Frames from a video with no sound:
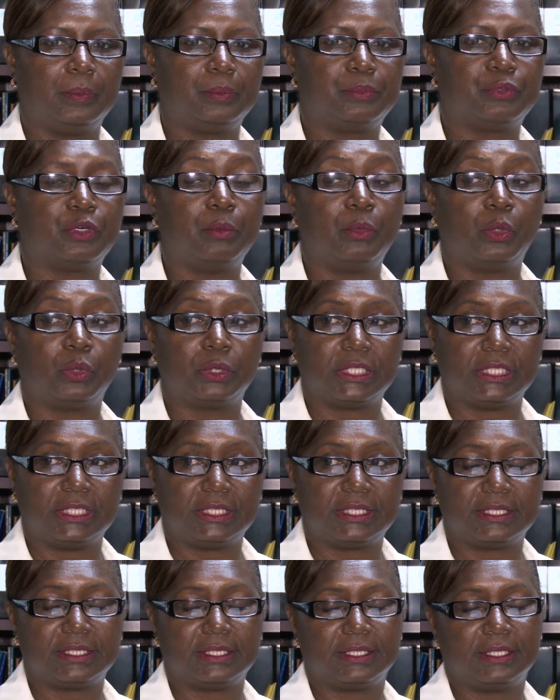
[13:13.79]
promote
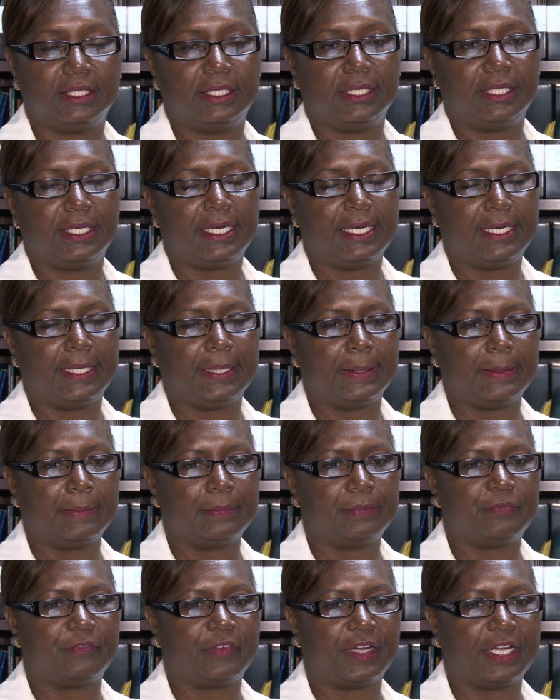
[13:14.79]
it,
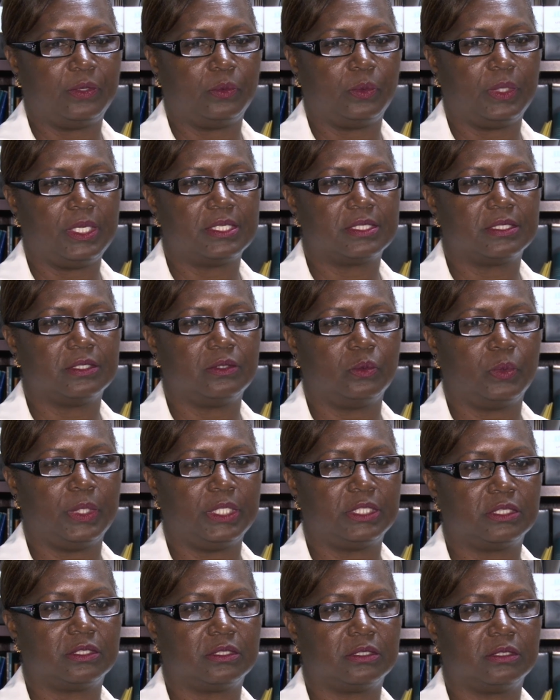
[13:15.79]
find ways in
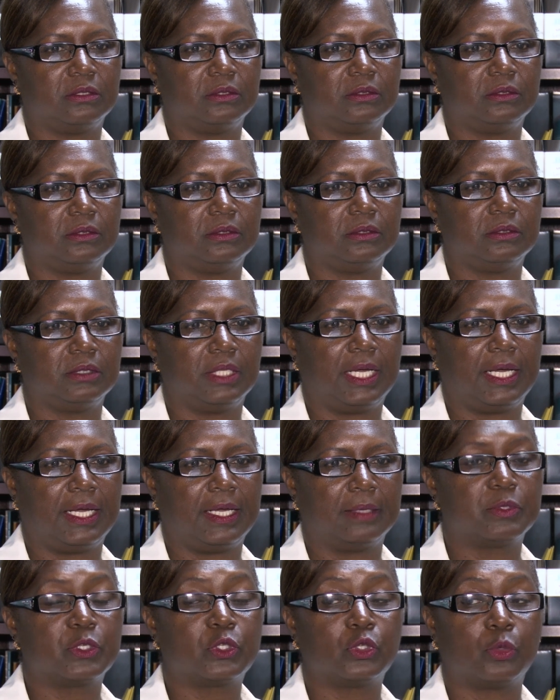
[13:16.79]
which to
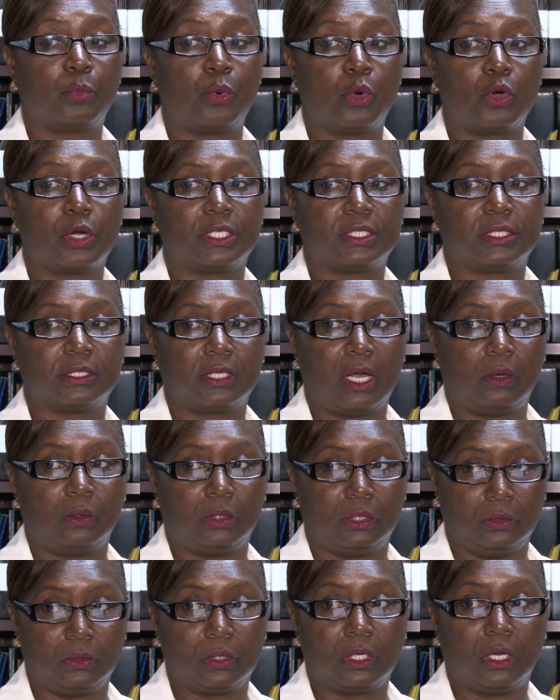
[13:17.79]
support our
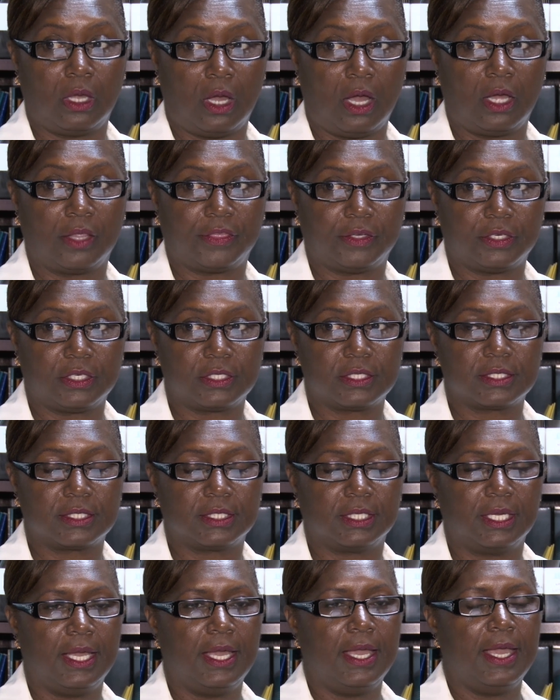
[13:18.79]
local
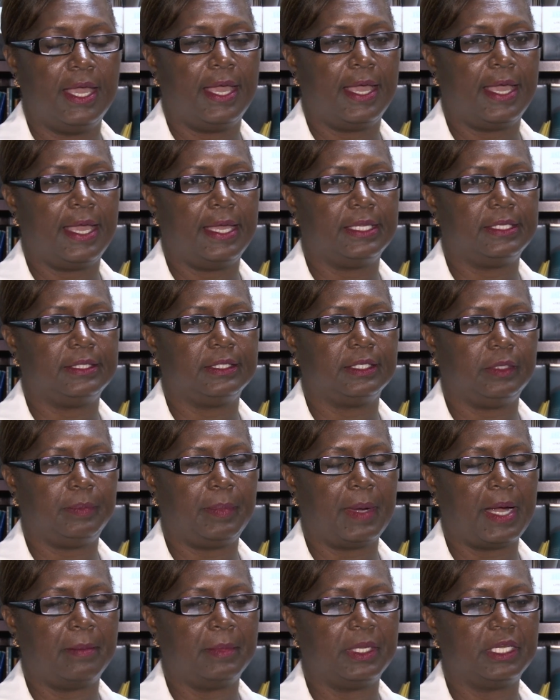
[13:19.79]
authors. And the
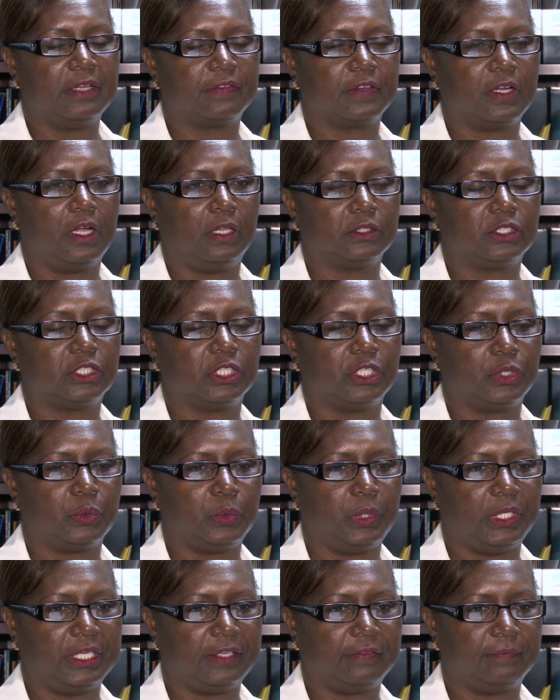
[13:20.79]
Department of Culture,
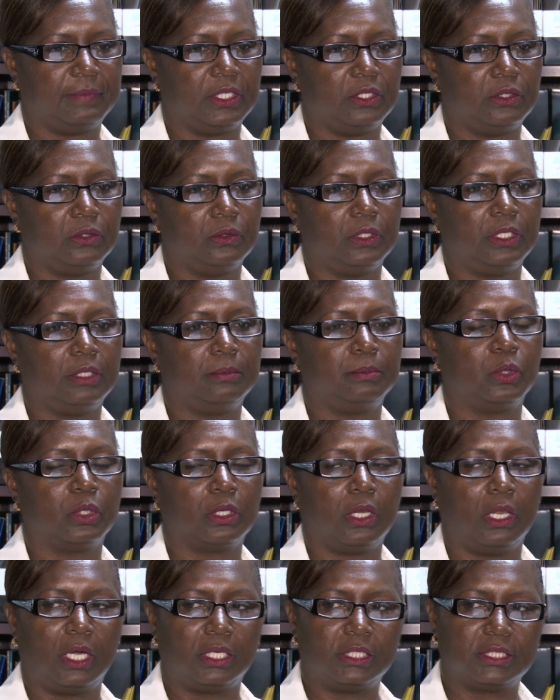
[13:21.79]
we have been doing
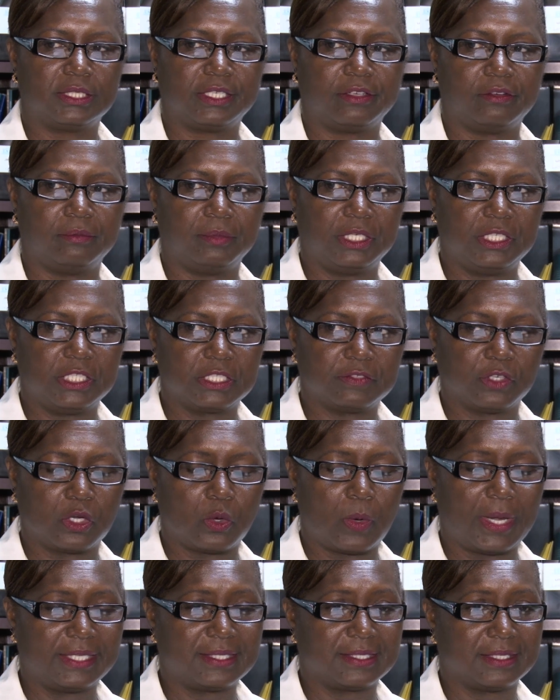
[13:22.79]
book launch ceremonies for
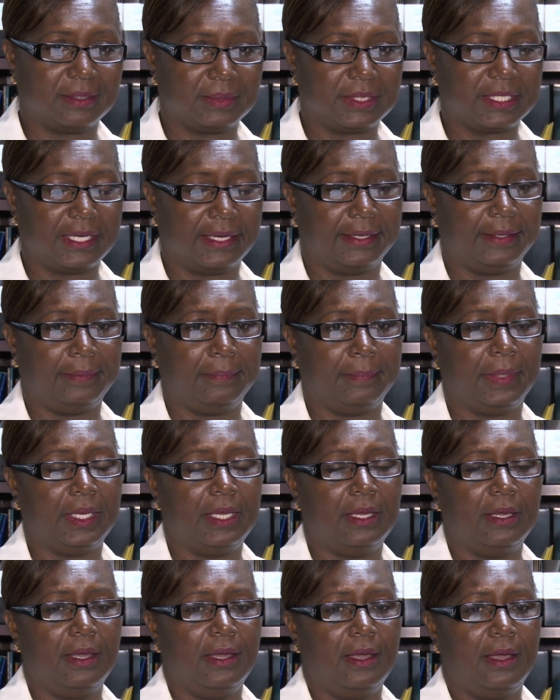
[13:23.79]
quite some time.
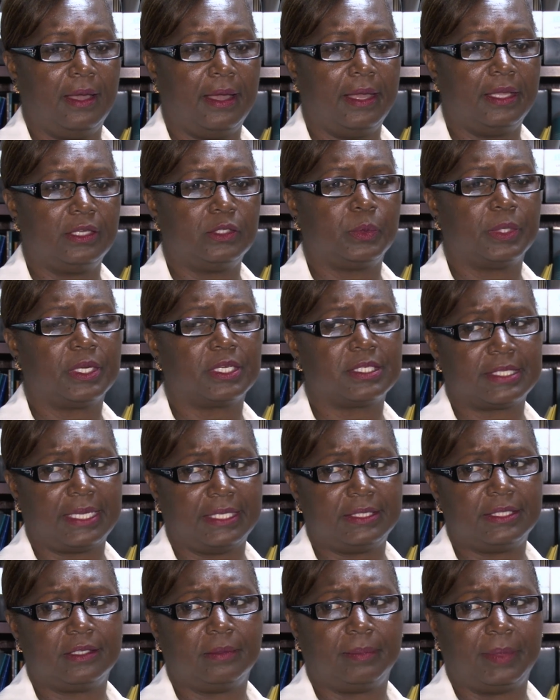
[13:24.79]
And we're
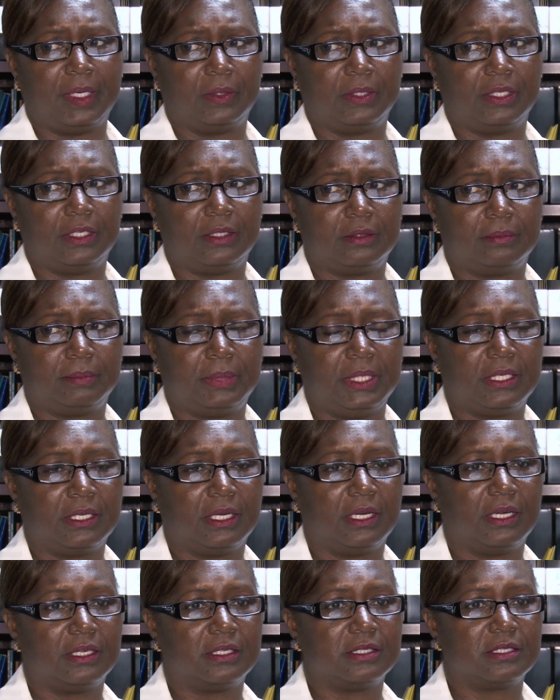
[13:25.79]
excited about it
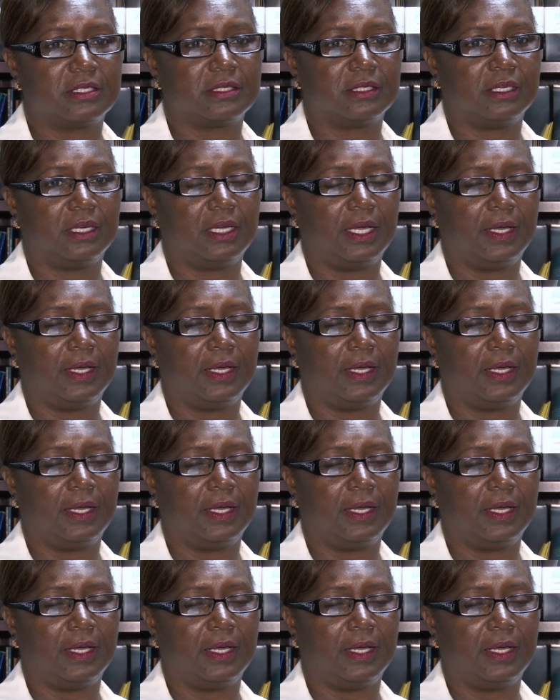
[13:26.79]
because